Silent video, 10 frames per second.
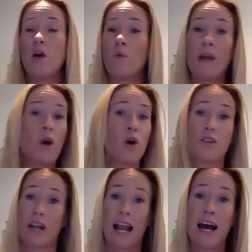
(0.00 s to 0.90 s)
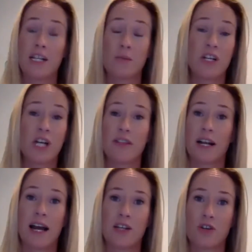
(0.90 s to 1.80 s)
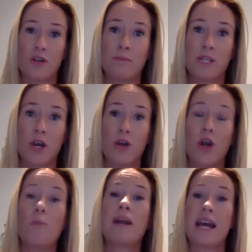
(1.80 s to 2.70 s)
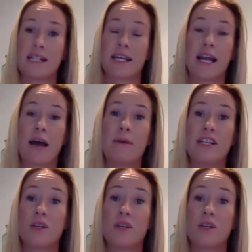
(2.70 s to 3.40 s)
we lock the class, we shut the classroom, so nobody else can come in.